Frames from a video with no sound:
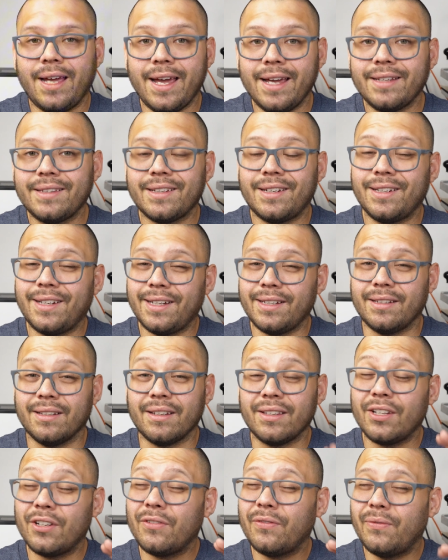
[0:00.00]
And again,
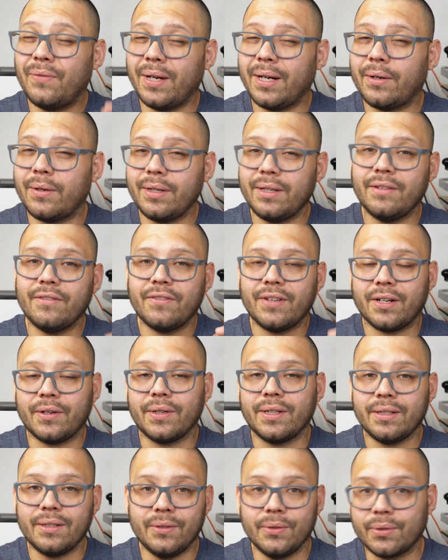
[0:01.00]
they're very,
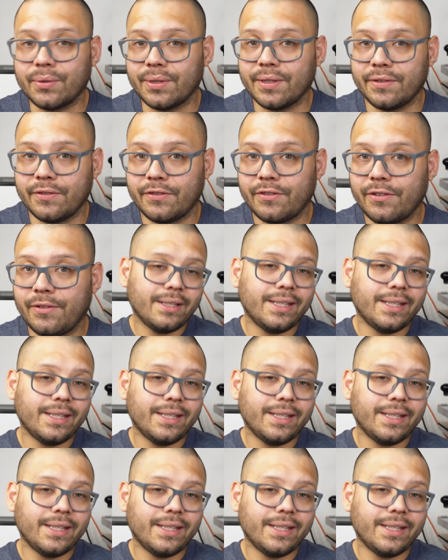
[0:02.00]
very lucrative.